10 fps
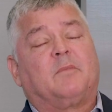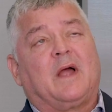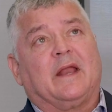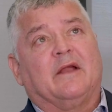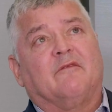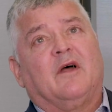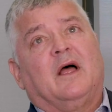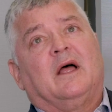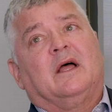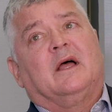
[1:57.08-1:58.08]
kind of
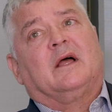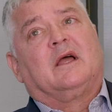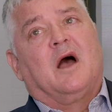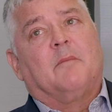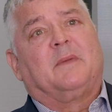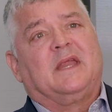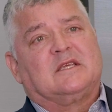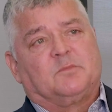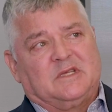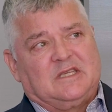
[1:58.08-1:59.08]
company
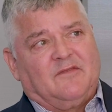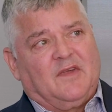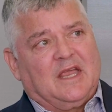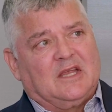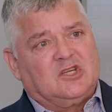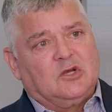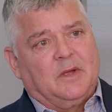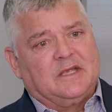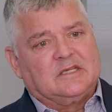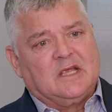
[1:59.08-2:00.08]
specific
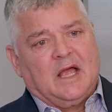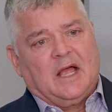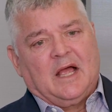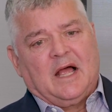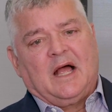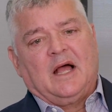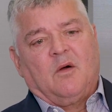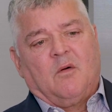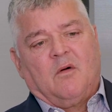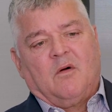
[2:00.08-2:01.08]
issue is
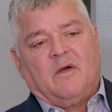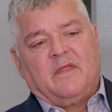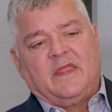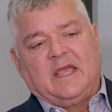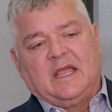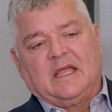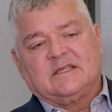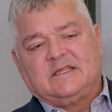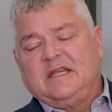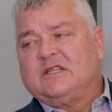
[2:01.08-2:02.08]
the
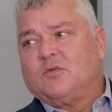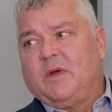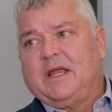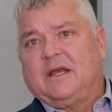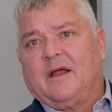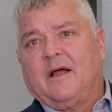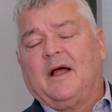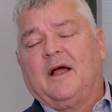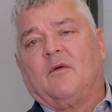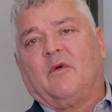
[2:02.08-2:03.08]
C suite
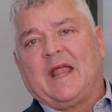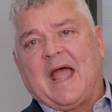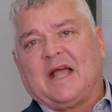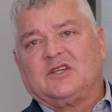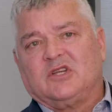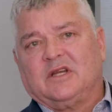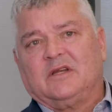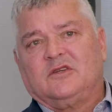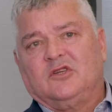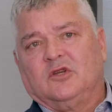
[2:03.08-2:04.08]

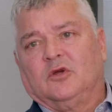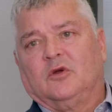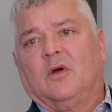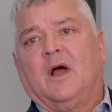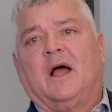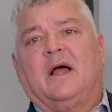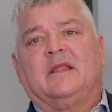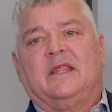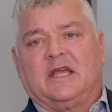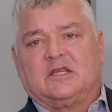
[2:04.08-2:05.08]
reaction to
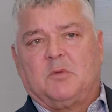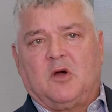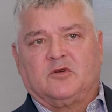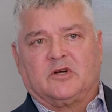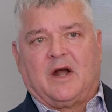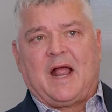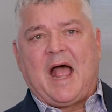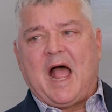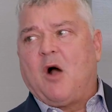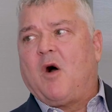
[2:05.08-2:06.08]
the exposure.
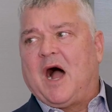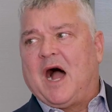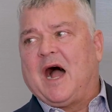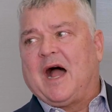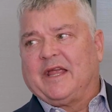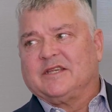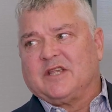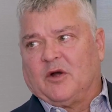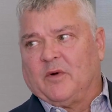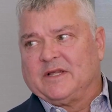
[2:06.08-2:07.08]
How high is
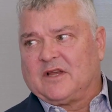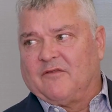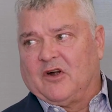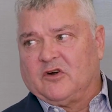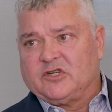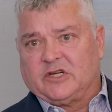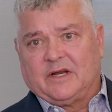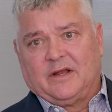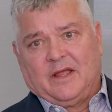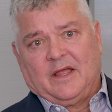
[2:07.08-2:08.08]
their risk
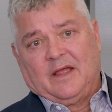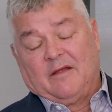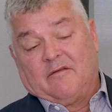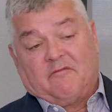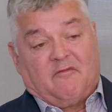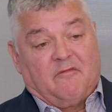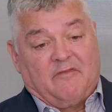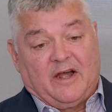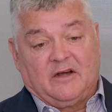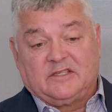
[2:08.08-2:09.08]
aversion?
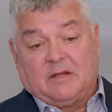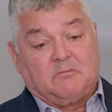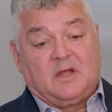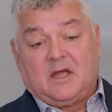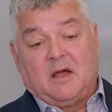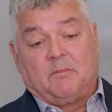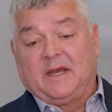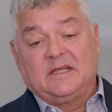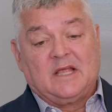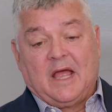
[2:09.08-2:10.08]
some
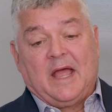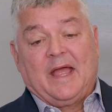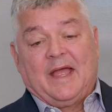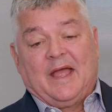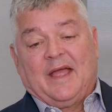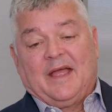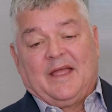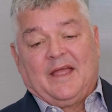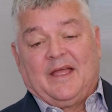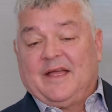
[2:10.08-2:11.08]
companies
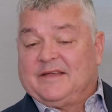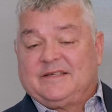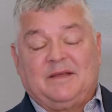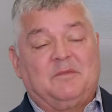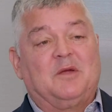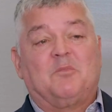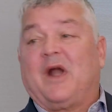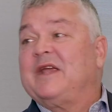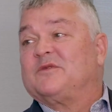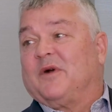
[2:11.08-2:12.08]
seem to
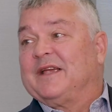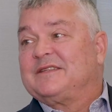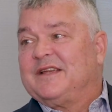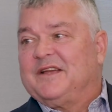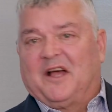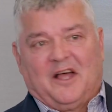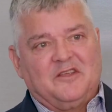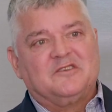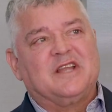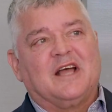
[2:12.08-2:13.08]
embrace risk,
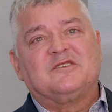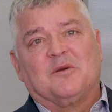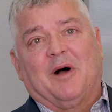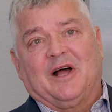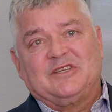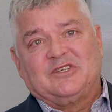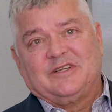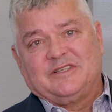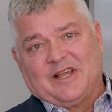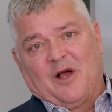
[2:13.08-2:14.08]
others not so much.
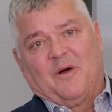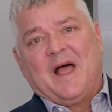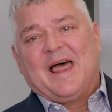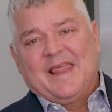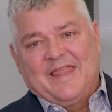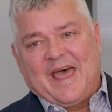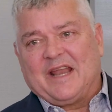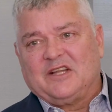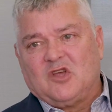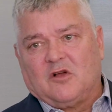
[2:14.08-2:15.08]
So
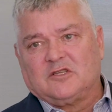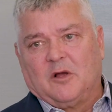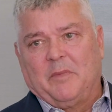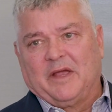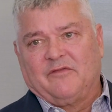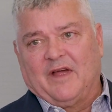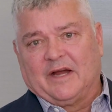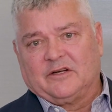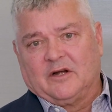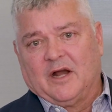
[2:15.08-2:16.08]
that is also a big
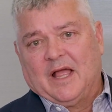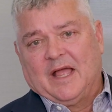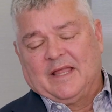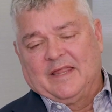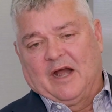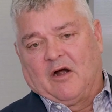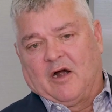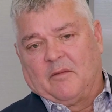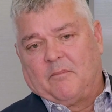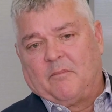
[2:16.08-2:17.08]
factor. There
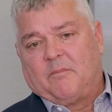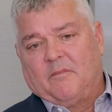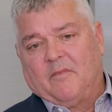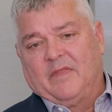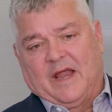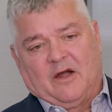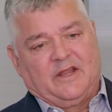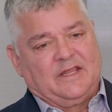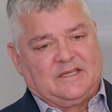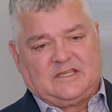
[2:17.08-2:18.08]
are
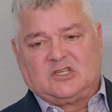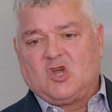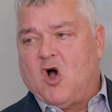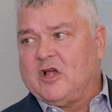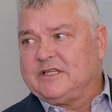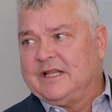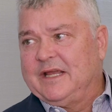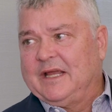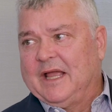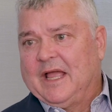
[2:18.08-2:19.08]
there this is
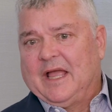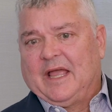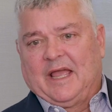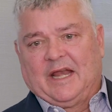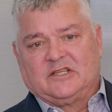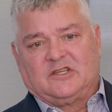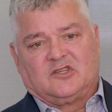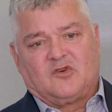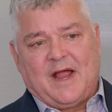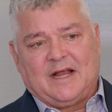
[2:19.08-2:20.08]
costly, it is
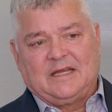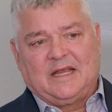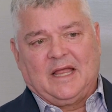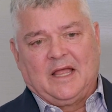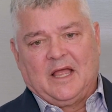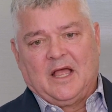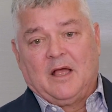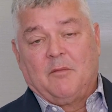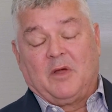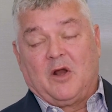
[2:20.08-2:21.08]
distracting,
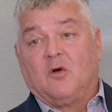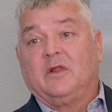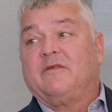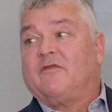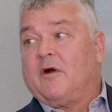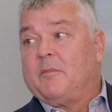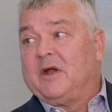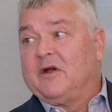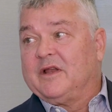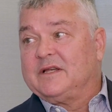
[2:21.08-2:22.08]
but only for a
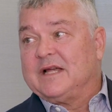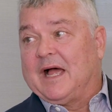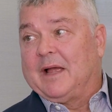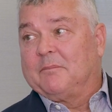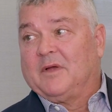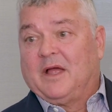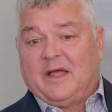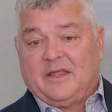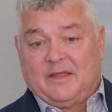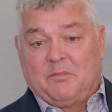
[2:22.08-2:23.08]
period of time.
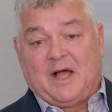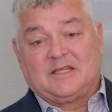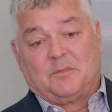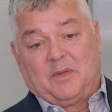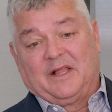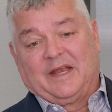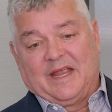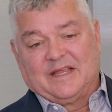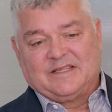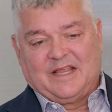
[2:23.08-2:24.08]
The
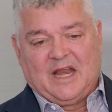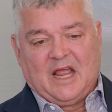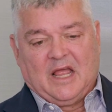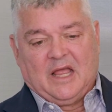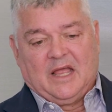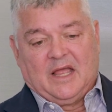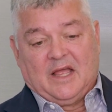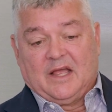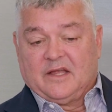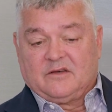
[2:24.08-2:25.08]
possibility is that
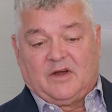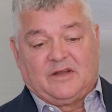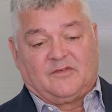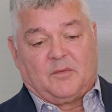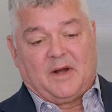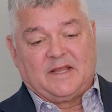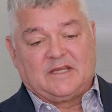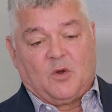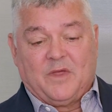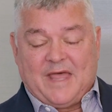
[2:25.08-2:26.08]
transfer
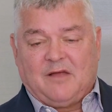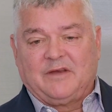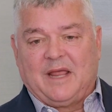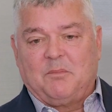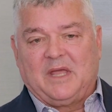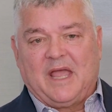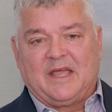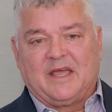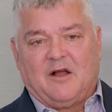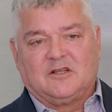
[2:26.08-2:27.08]
pricing without an
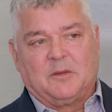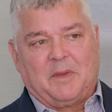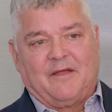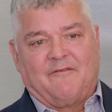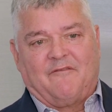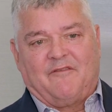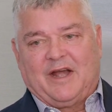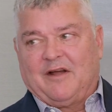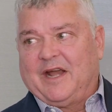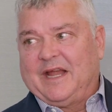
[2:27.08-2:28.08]
APA can also be
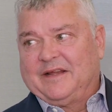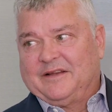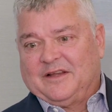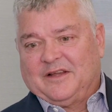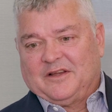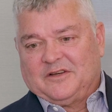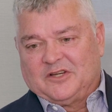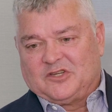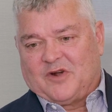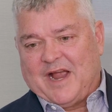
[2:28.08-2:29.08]
very
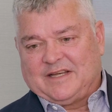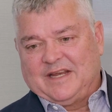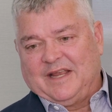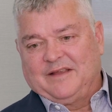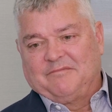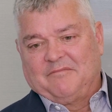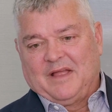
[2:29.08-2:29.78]
distracting